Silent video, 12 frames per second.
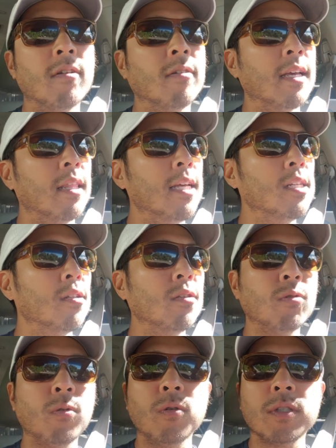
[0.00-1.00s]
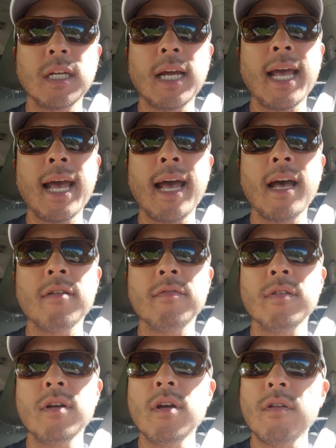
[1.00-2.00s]
Okay, these are the tools that I
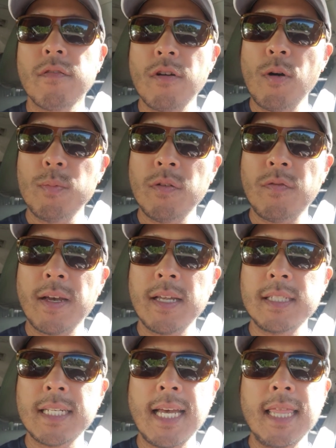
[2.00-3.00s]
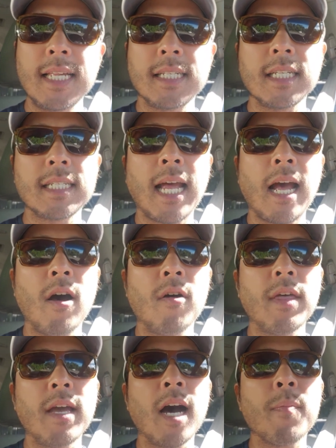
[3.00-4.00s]
have for home defense, and this is how
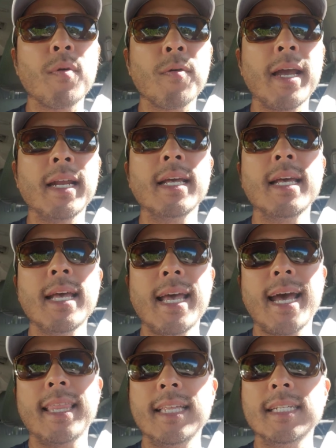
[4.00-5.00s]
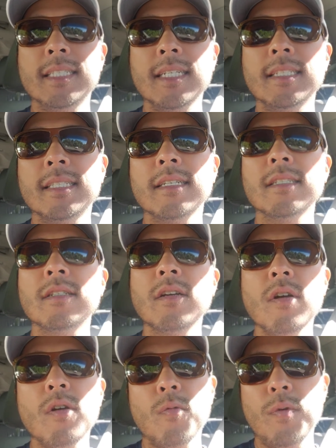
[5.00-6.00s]
they operate at this distance
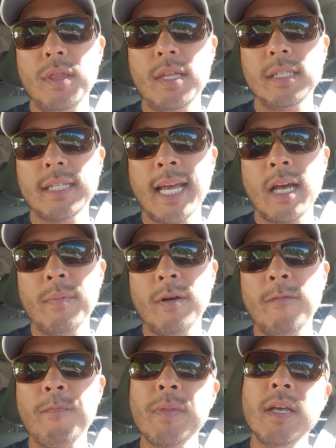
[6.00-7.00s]
with this ammo.